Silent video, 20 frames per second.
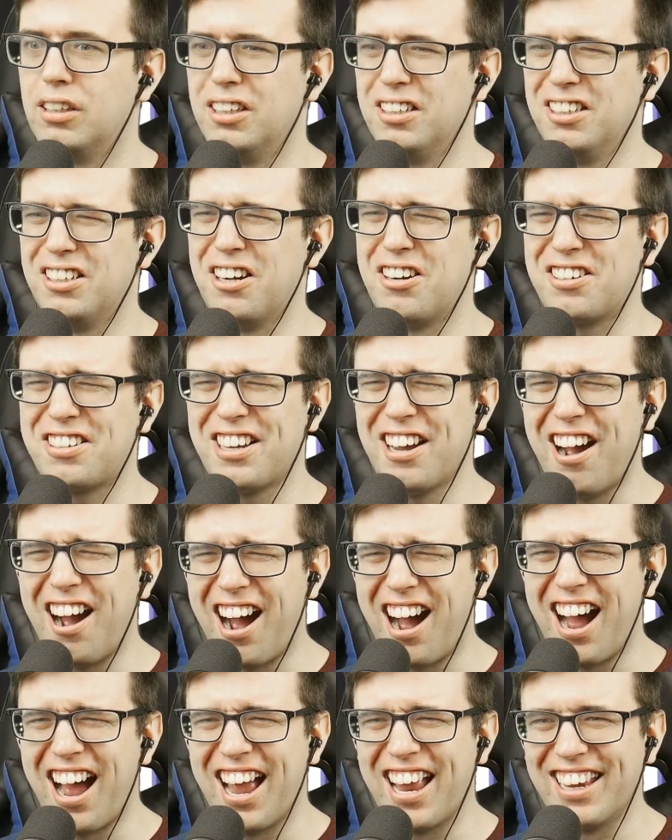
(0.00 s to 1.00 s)
Oh
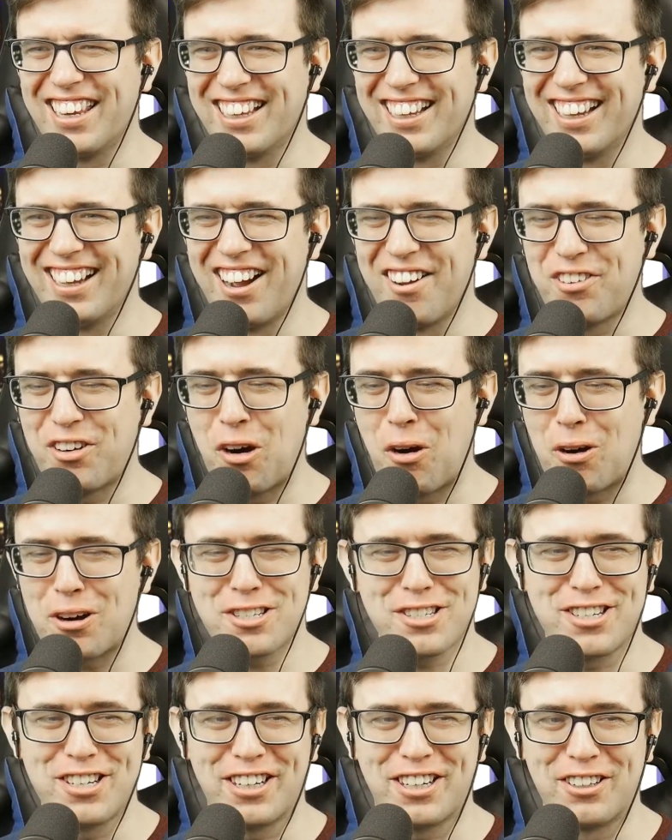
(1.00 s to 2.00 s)
god, of
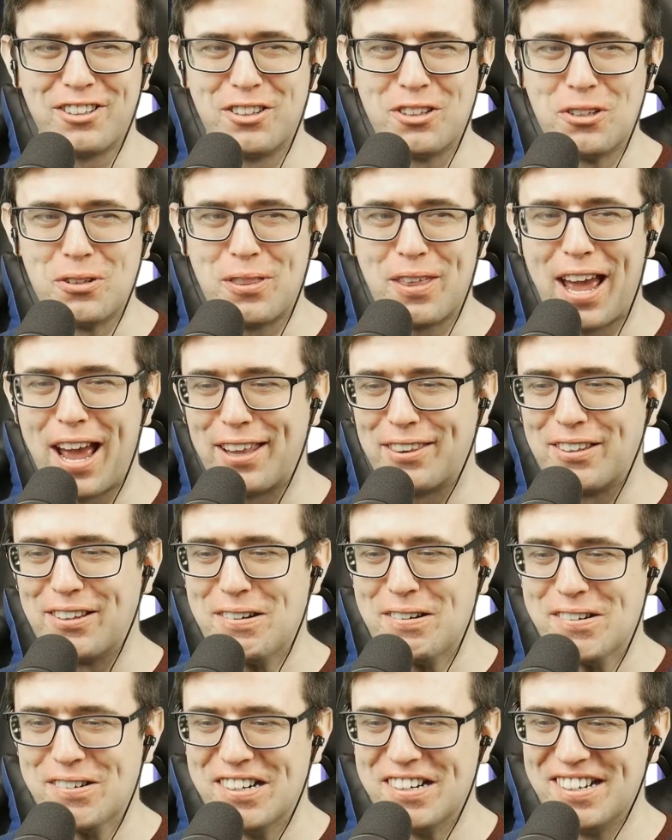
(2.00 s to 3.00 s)
course she could do that
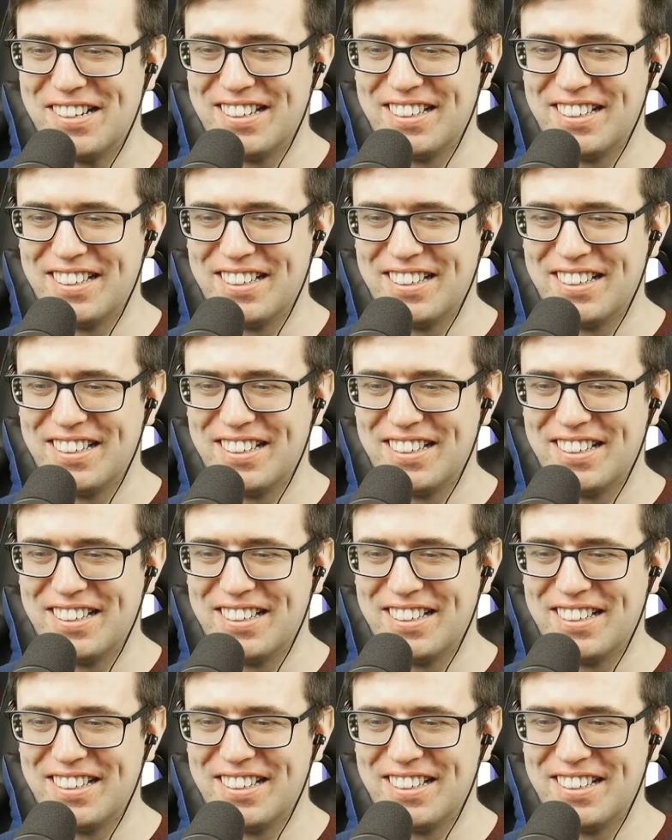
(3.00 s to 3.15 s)
though.